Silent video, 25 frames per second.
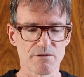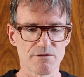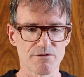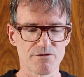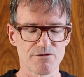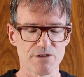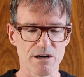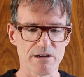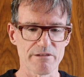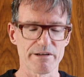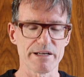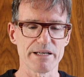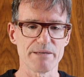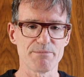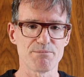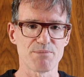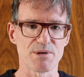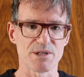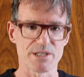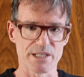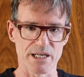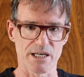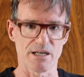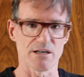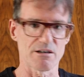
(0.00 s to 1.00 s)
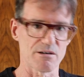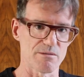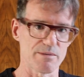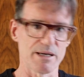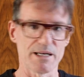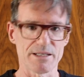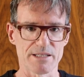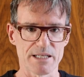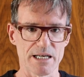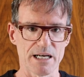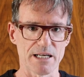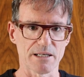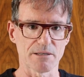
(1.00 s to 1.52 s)
very particular
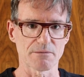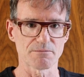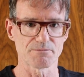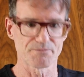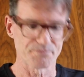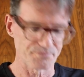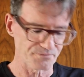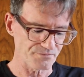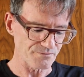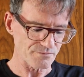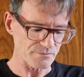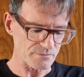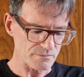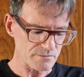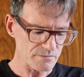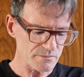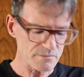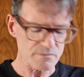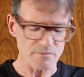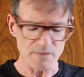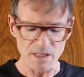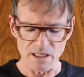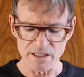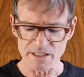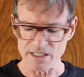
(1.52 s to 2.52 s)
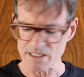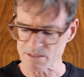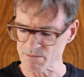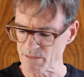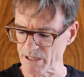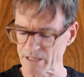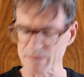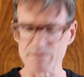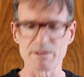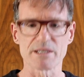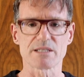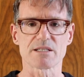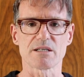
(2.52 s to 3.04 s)
about that, this
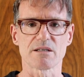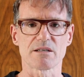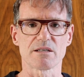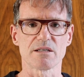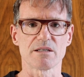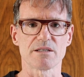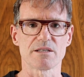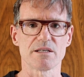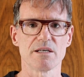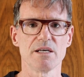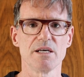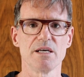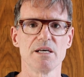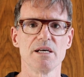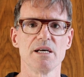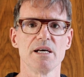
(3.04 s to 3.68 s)
mightn't be so good.